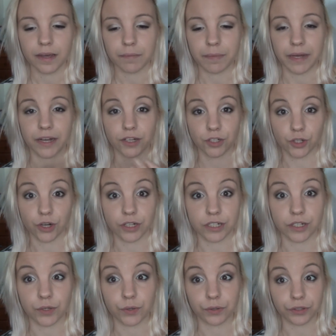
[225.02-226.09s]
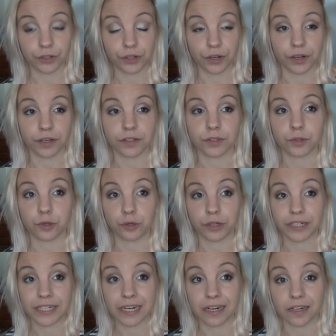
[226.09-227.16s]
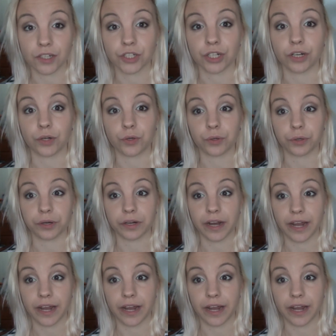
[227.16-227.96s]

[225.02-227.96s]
being a doctor or a nurse or a teacher or